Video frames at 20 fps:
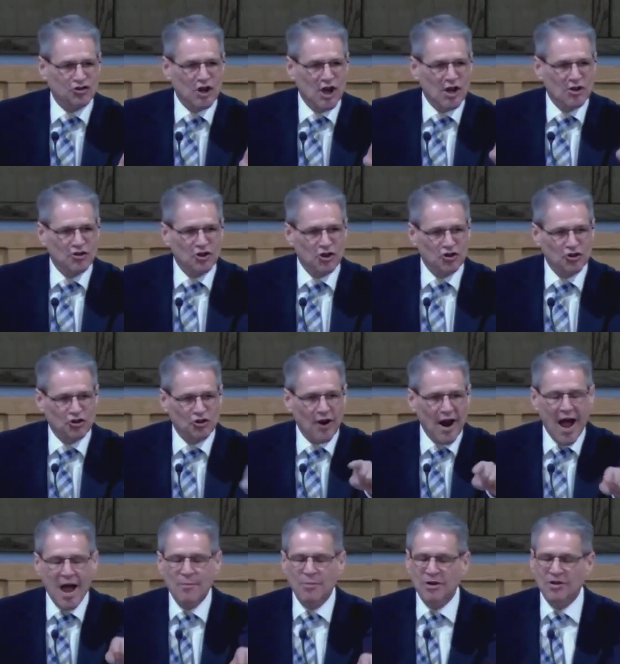
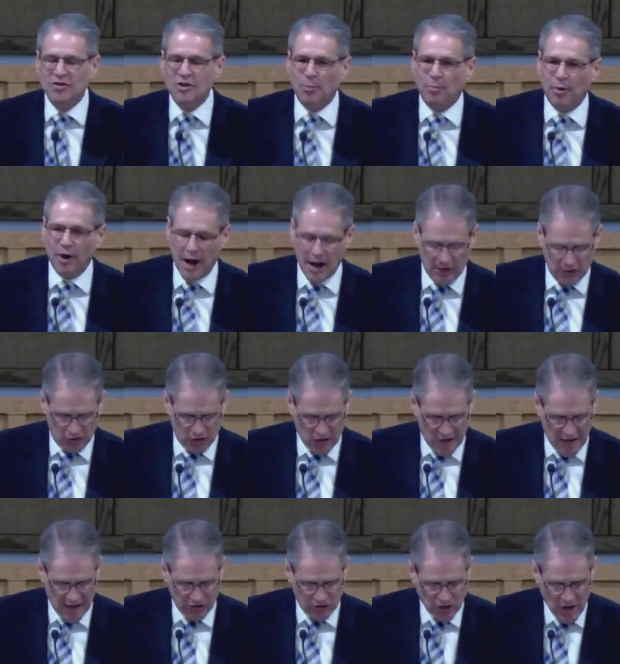describing the
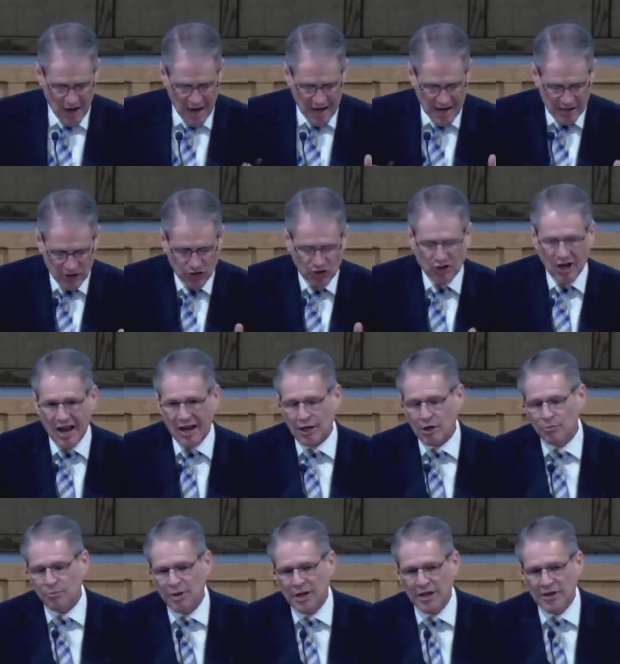process in 2
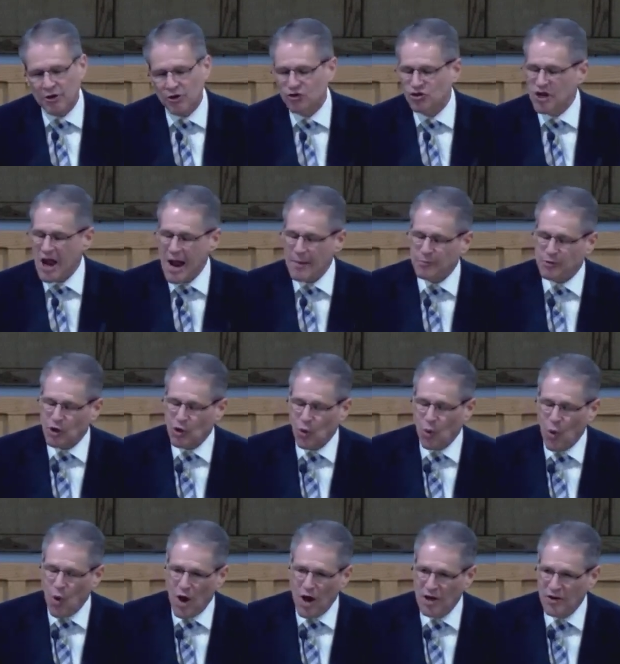Peter chapter
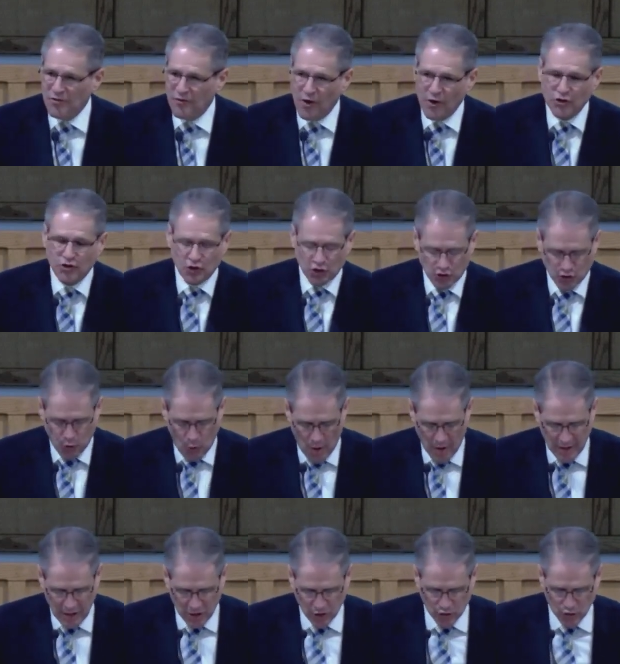1 verses 20
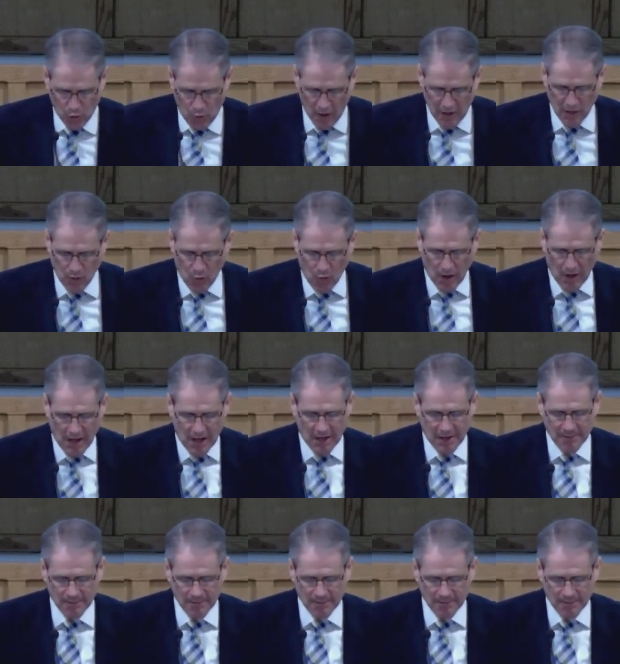and 21.